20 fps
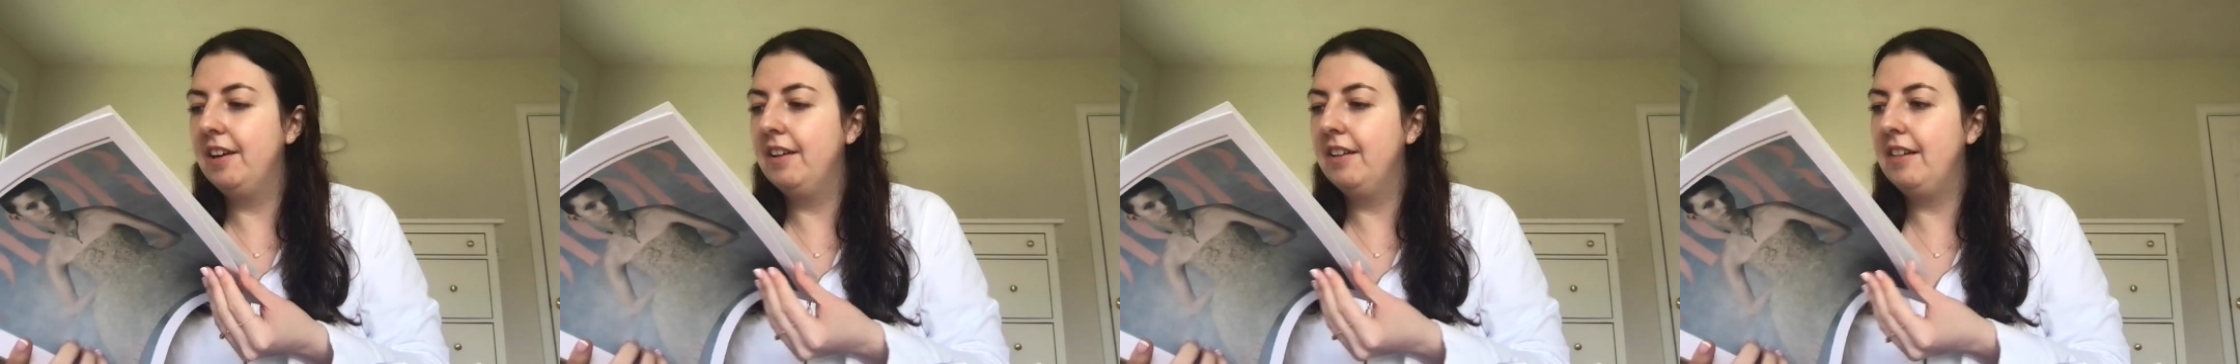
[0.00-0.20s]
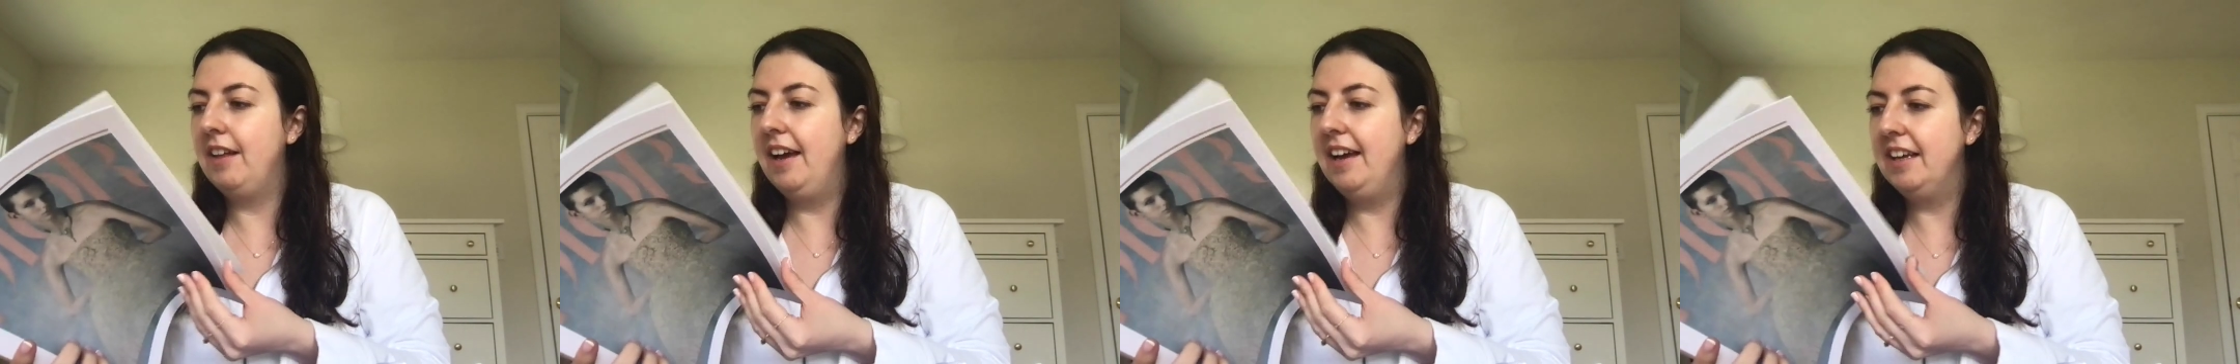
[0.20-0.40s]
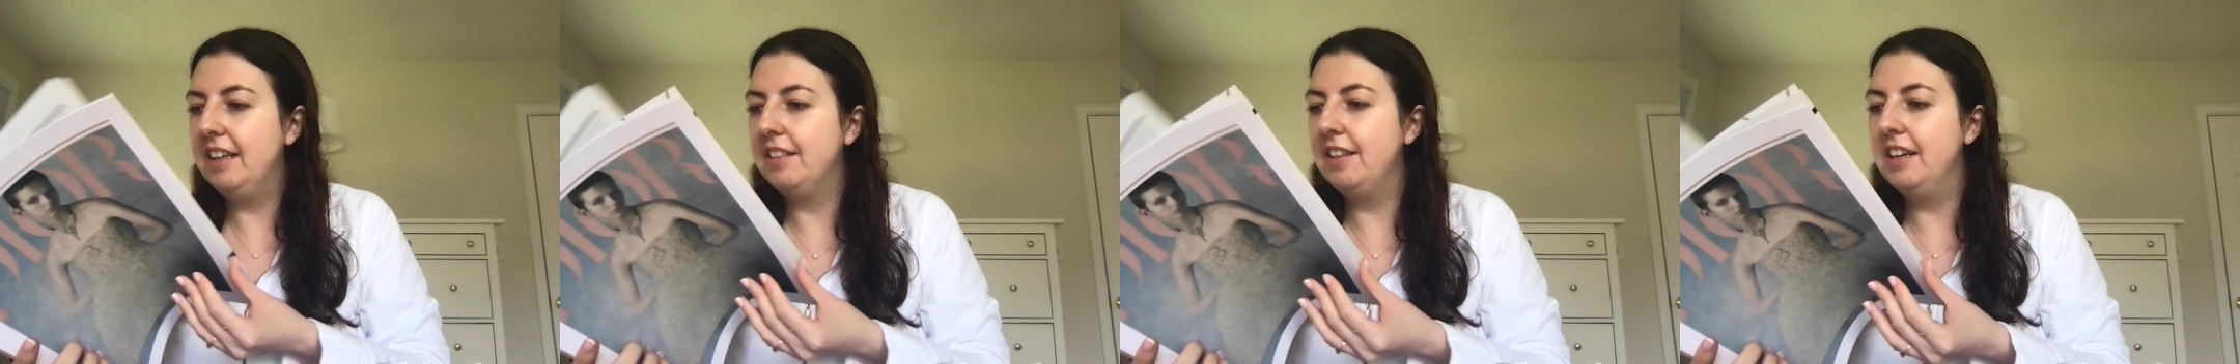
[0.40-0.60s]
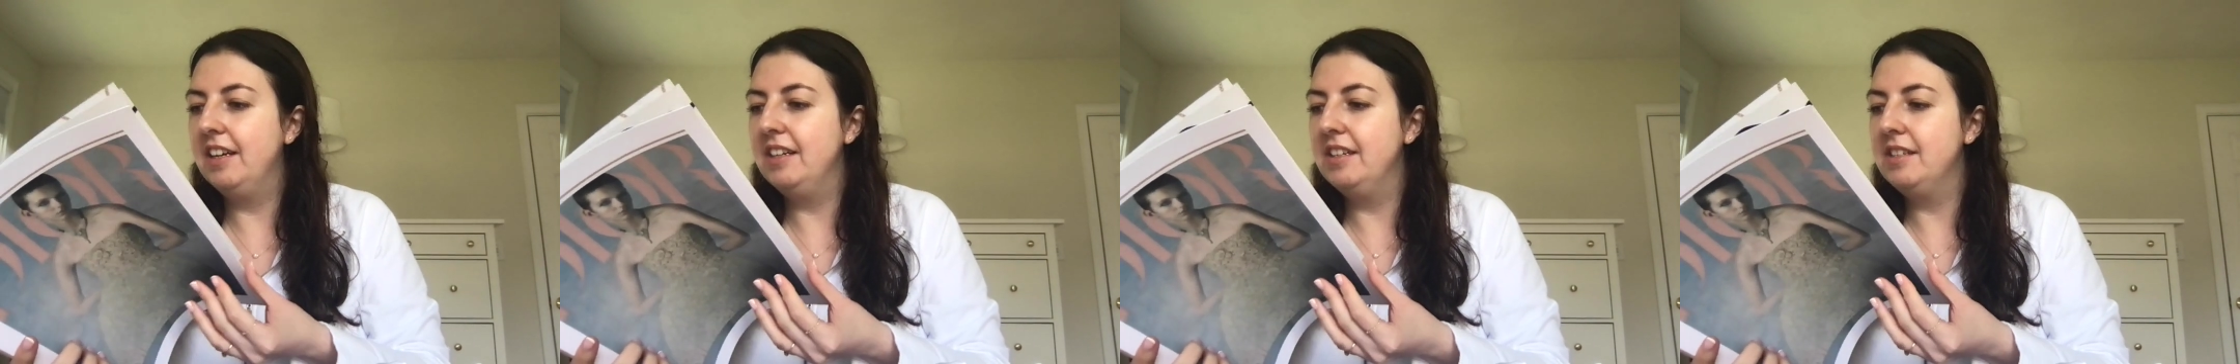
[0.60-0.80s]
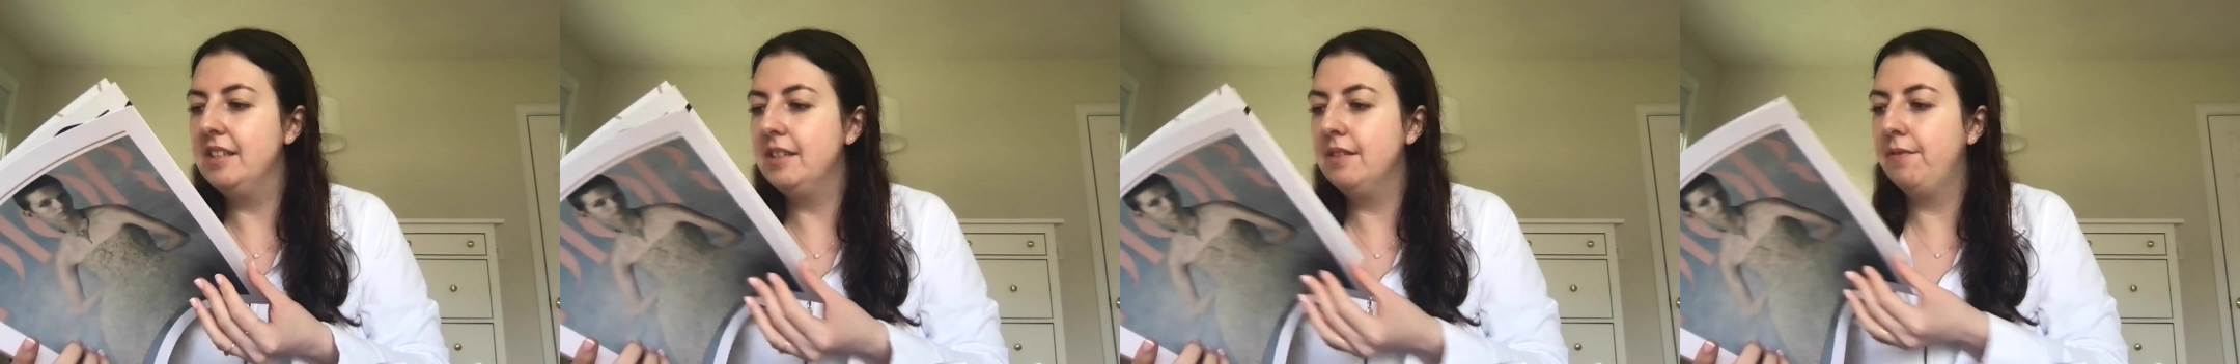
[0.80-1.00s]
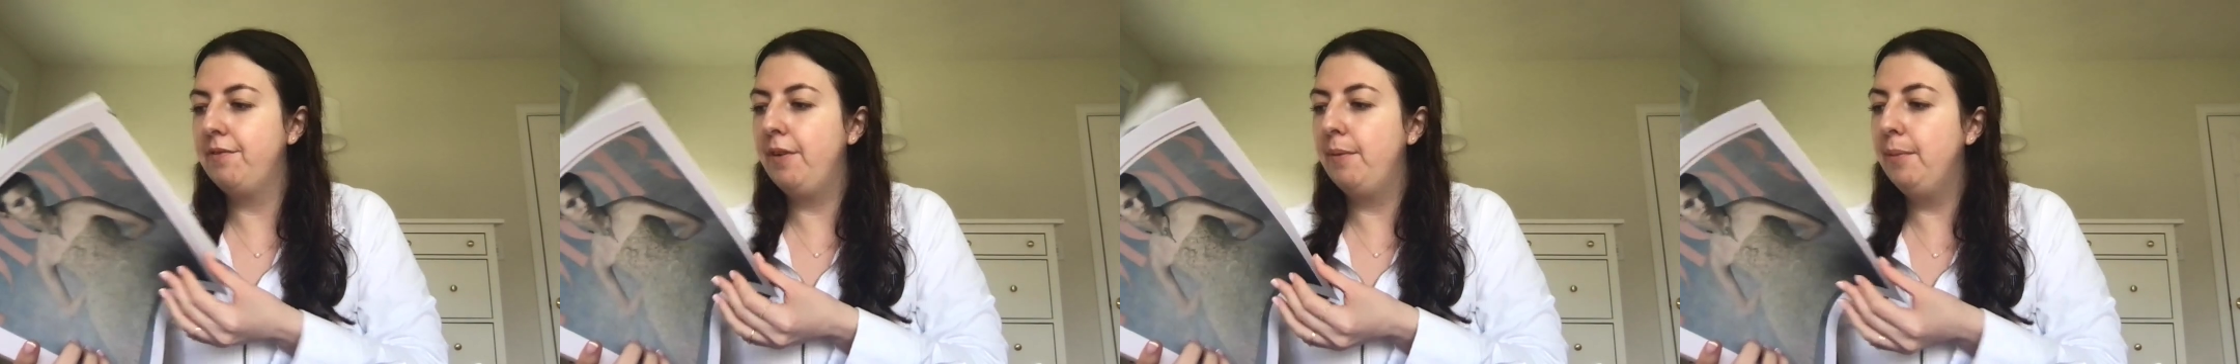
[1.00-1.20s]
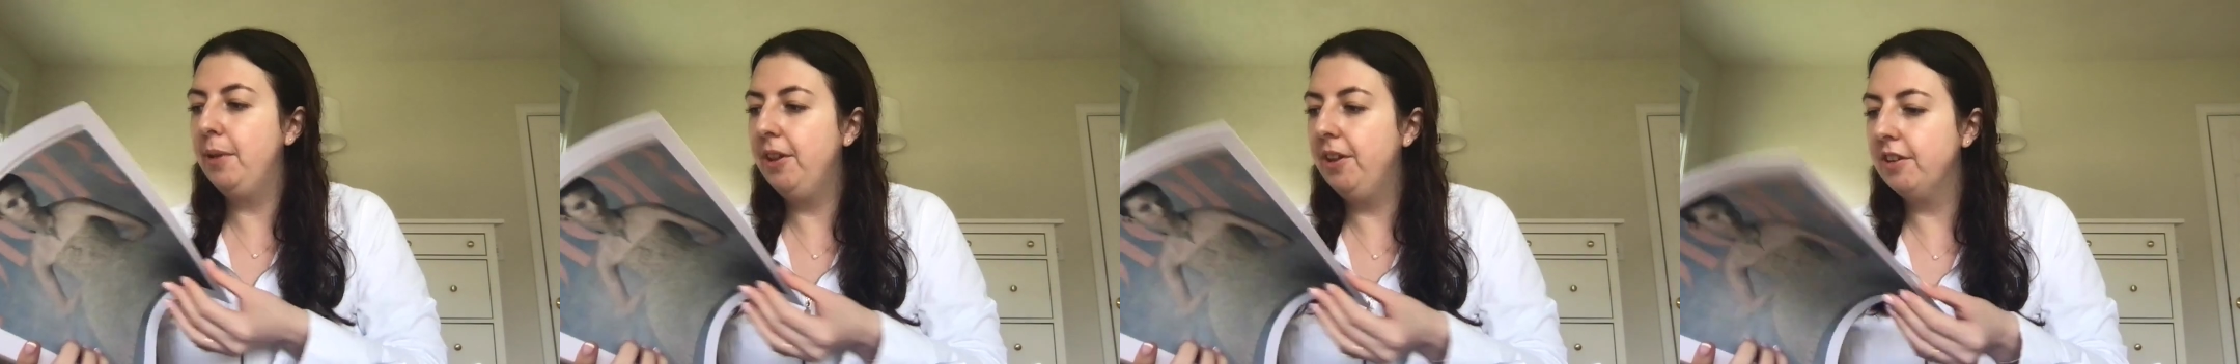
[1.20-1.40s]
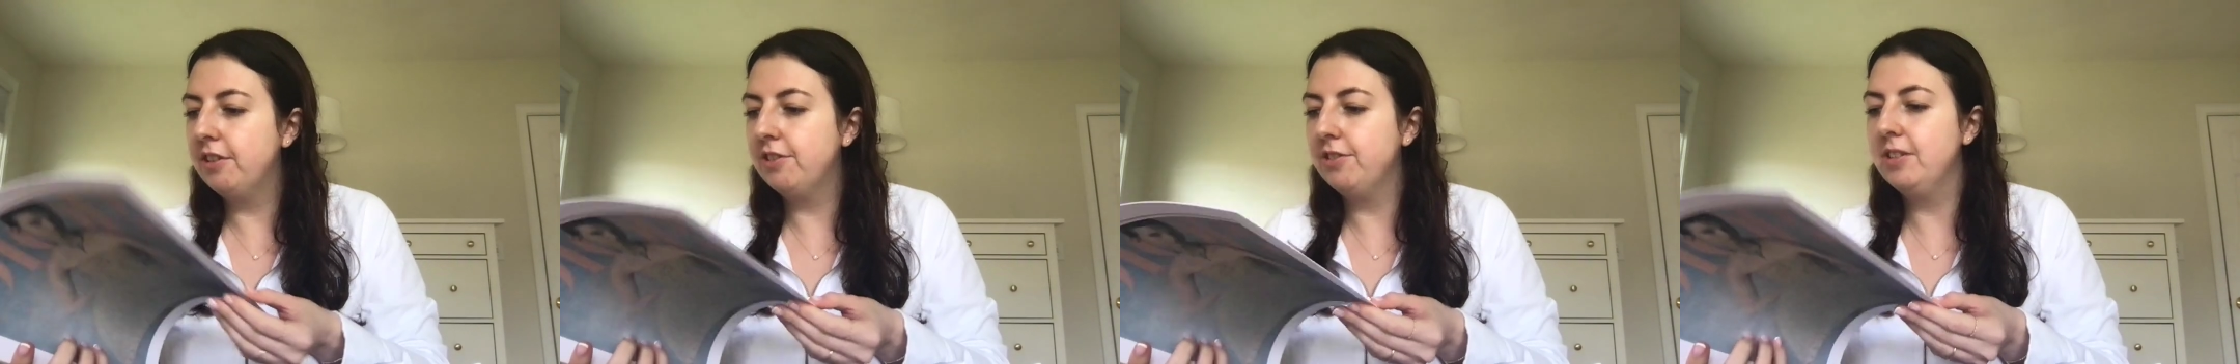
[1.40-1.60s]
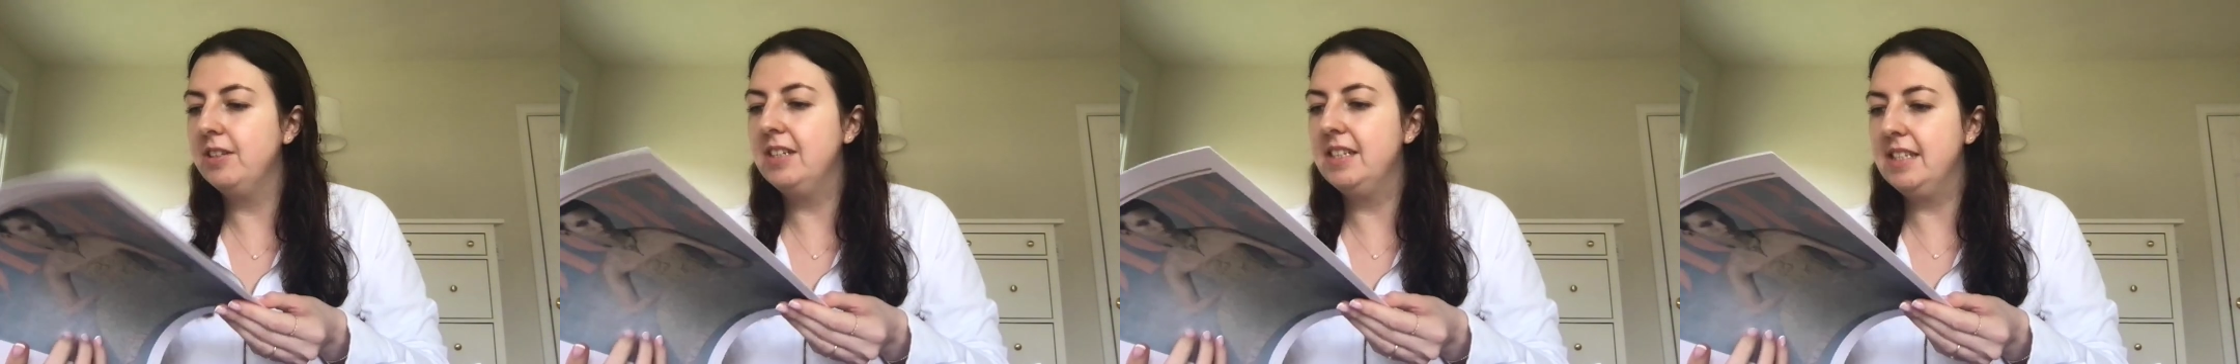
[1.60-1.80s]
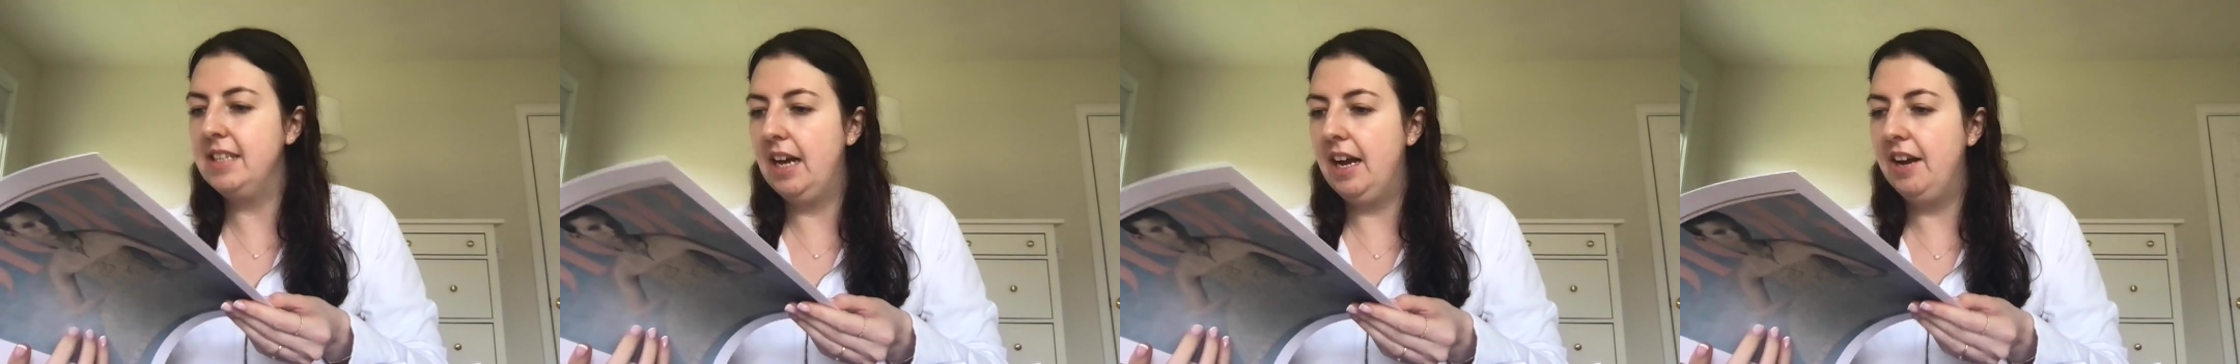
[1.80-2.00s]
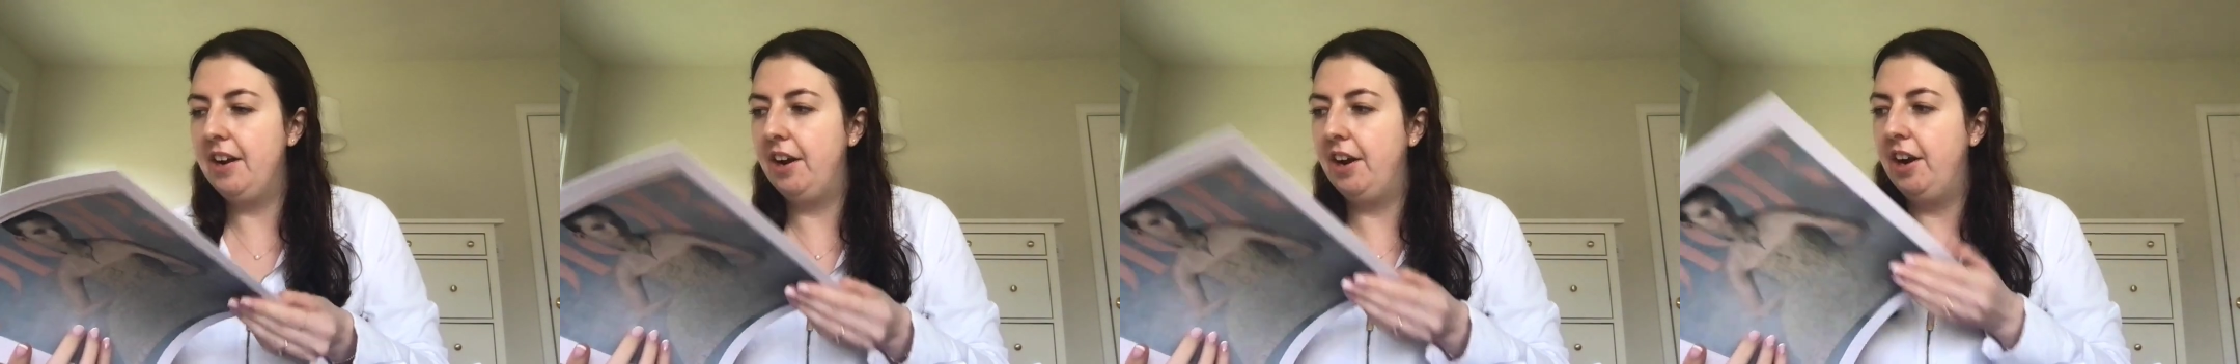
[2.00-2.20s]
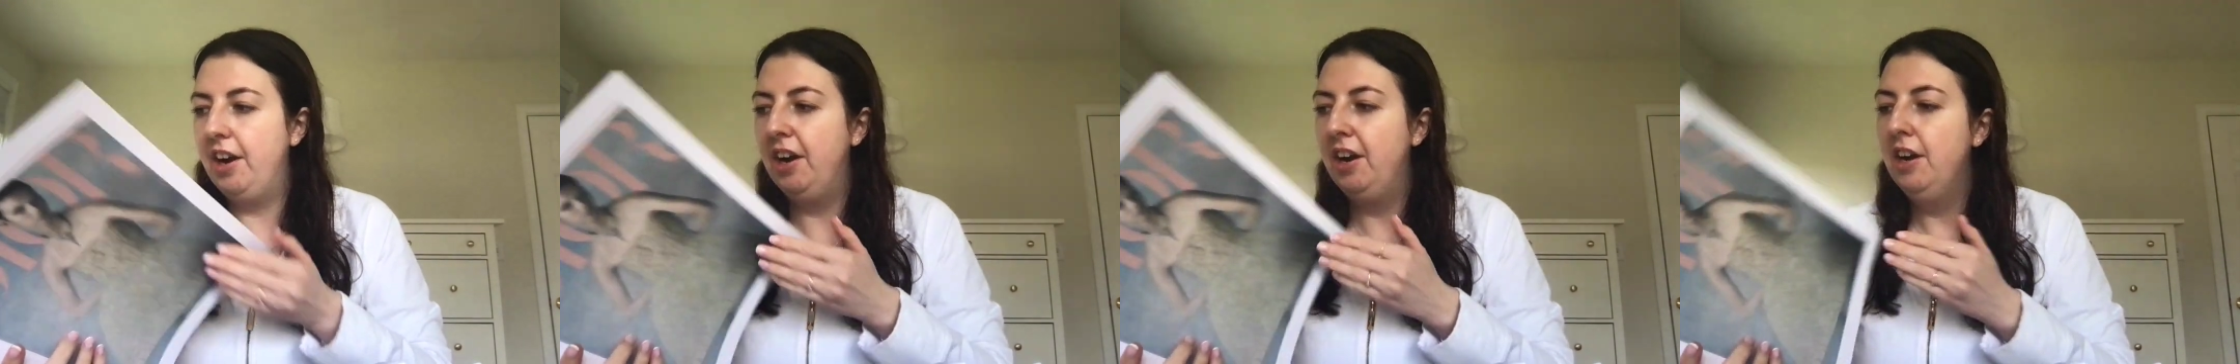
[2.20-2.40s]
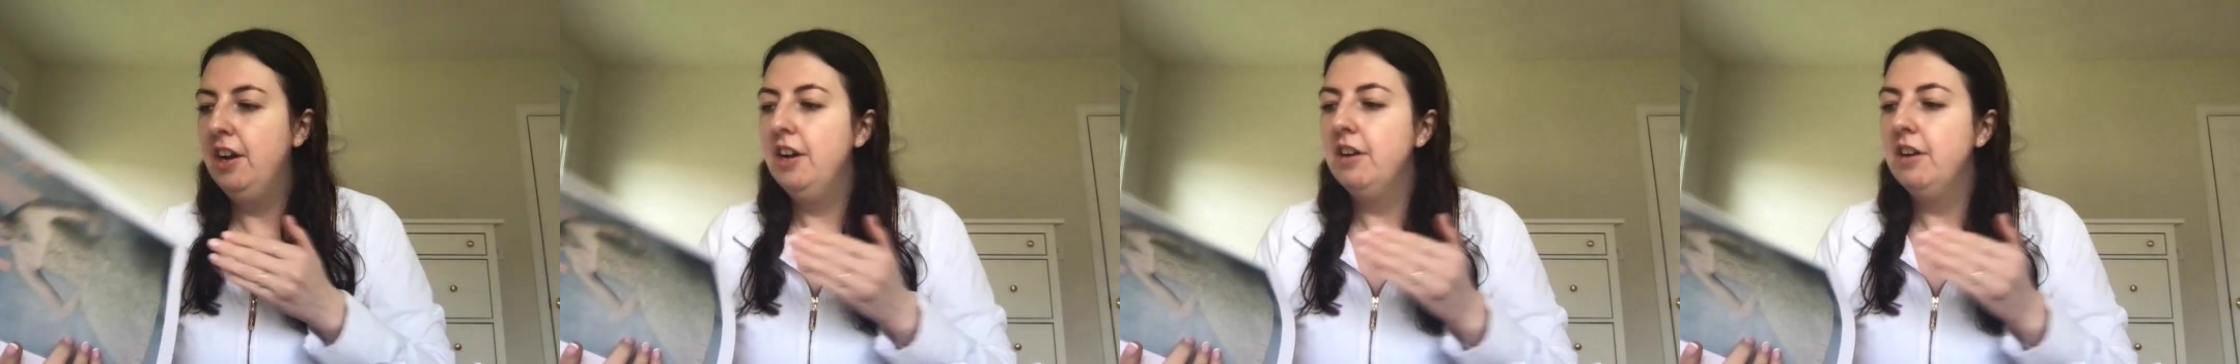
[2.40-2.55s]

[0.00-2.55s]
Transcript: like this from a luxury designer